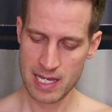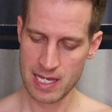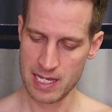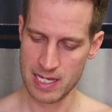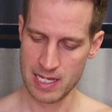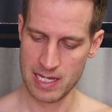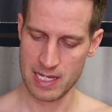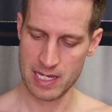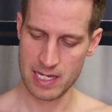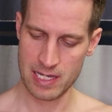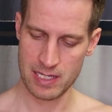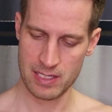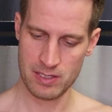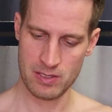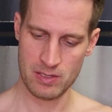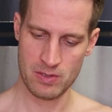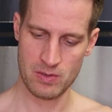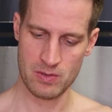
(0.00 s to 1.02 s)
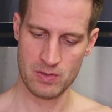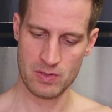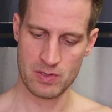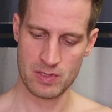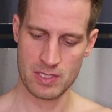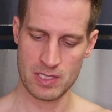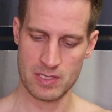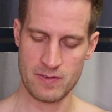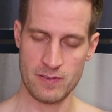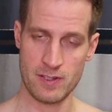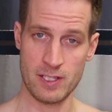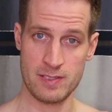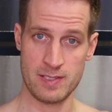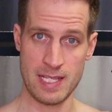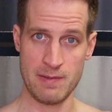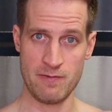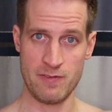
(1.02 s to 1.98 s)
I use
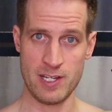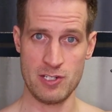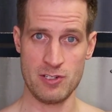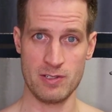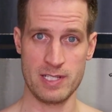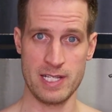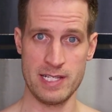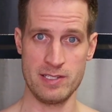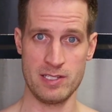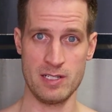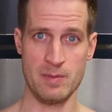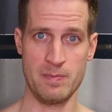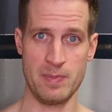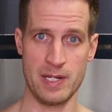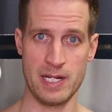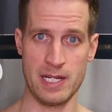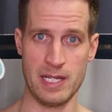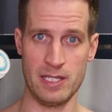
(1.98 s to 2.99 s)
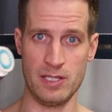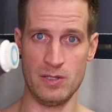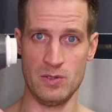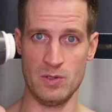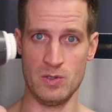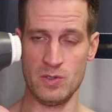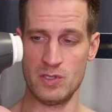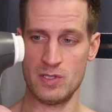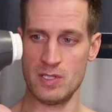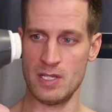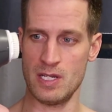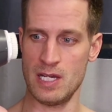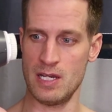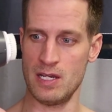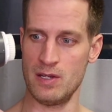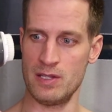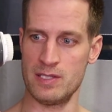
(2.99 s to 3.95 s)
the same facial cleanser, but I use,
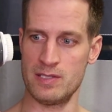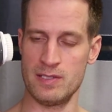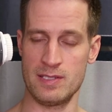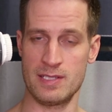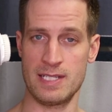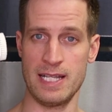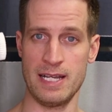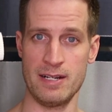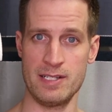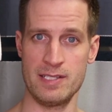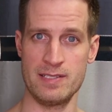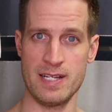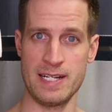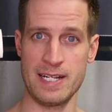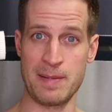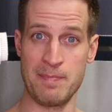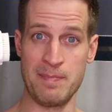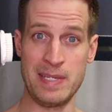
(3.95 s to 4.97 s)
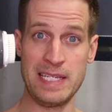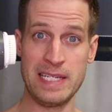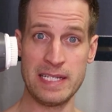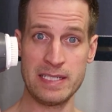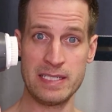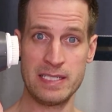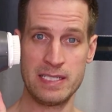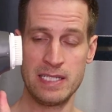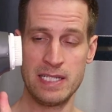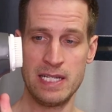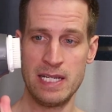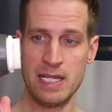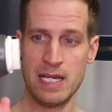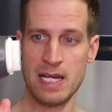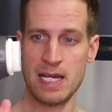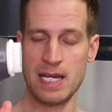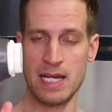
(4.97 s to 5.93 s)
this is Clarisonic Mia.
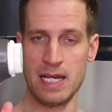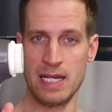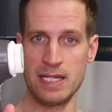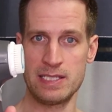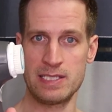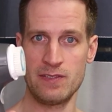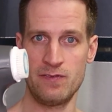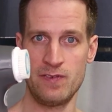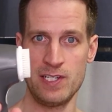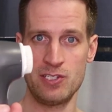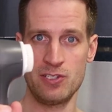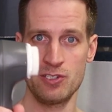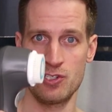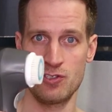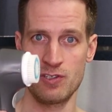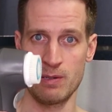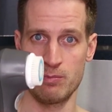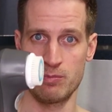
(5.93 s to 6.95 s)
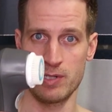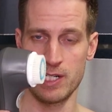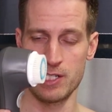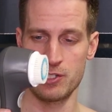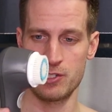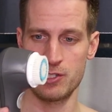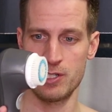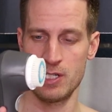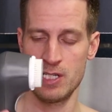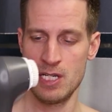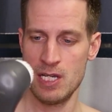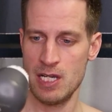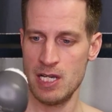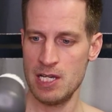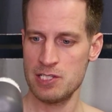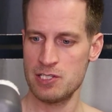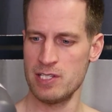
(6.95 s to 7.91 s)
It's a facial scrub brush.
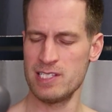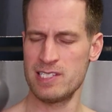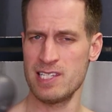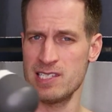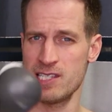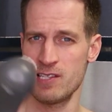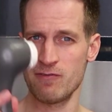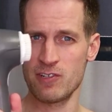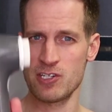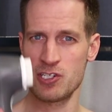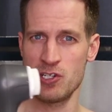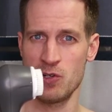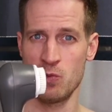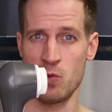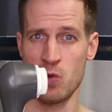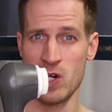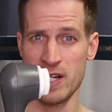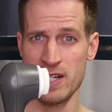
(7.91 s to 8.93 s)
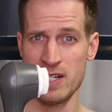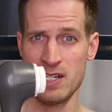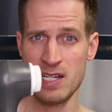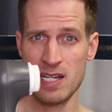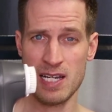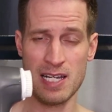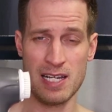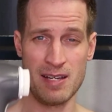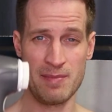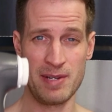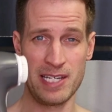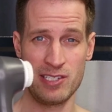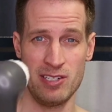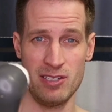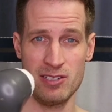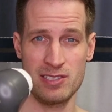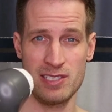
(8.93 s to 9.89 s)
So this is the version 1. I
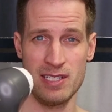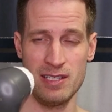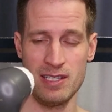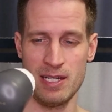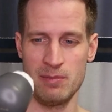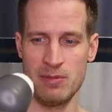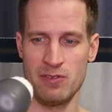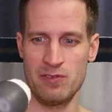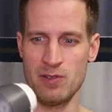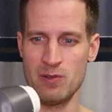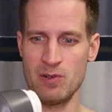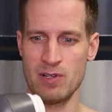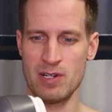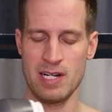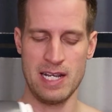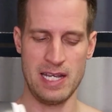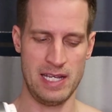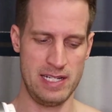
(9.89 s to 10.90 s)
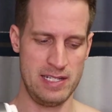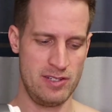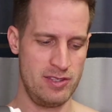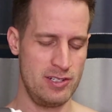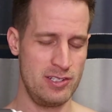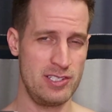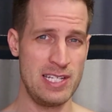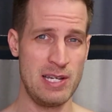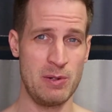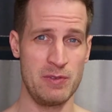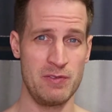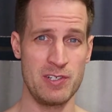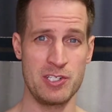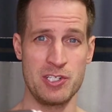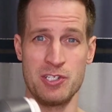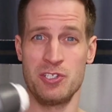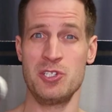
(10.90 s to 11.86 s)
actually looked online before, and there's now a
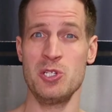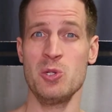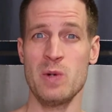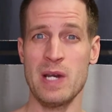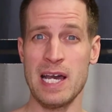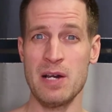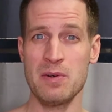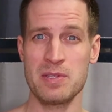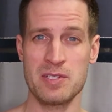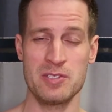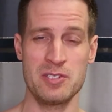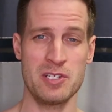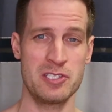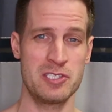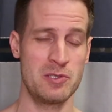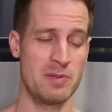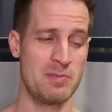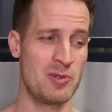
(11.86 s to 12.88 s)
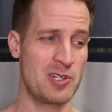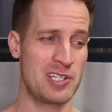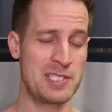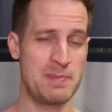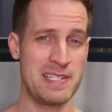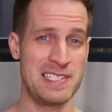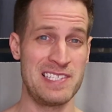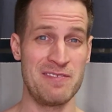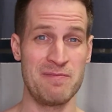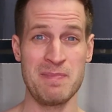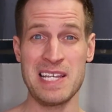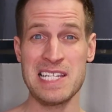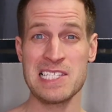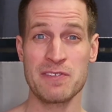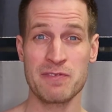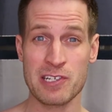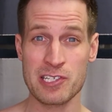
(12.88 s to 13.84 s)
version 2 out. There's also a more expensive
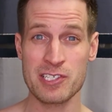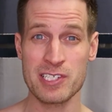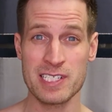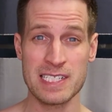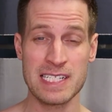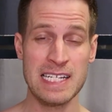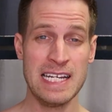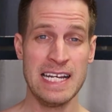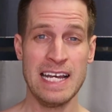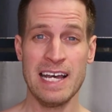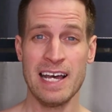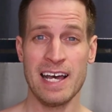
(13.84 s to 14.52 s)
men's version.